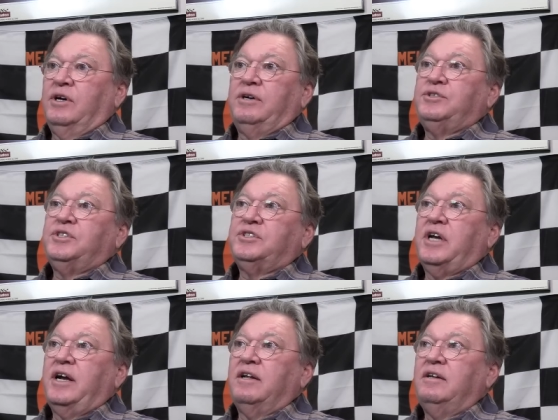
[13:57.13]
So I was
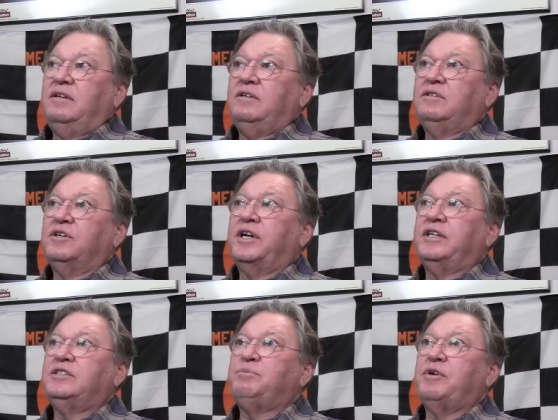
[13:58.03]
just kind of
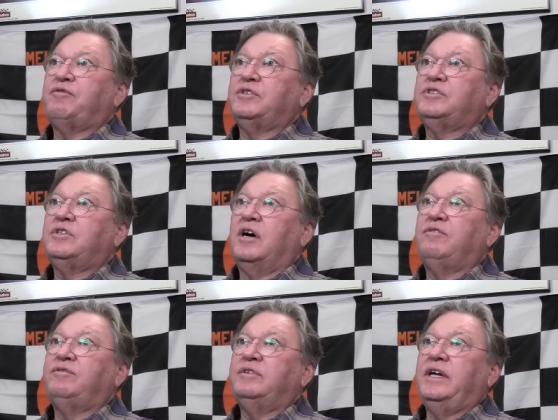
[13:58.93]
looking at some different
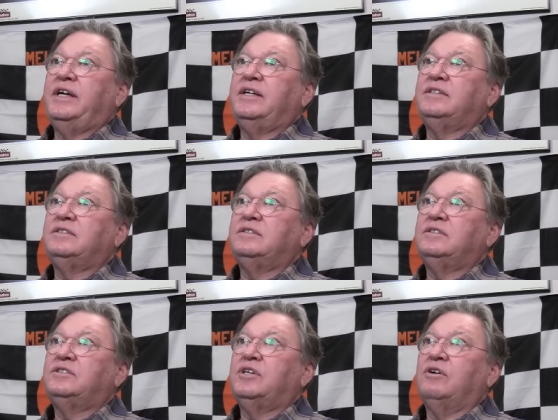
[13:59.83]
stuff. And
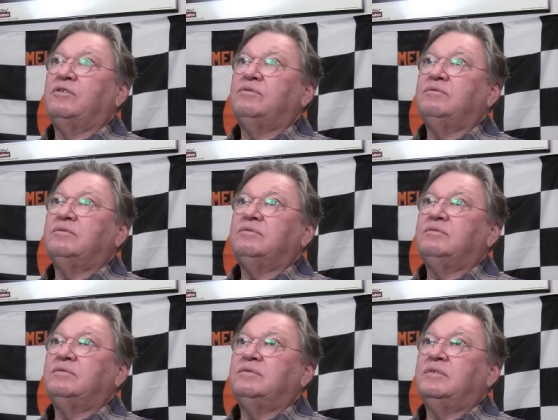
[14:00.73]
so
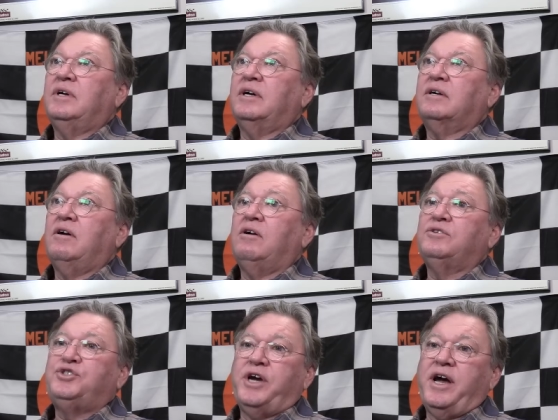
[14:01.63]
I
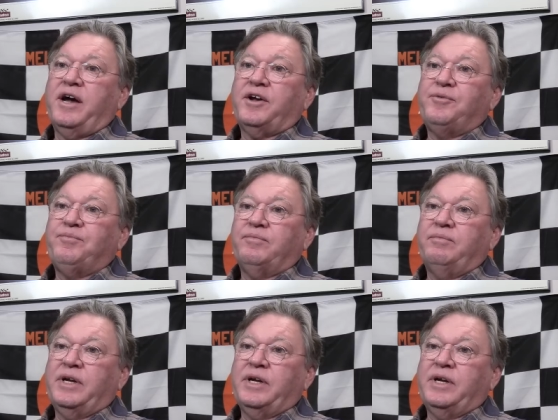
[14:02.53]
called Jack,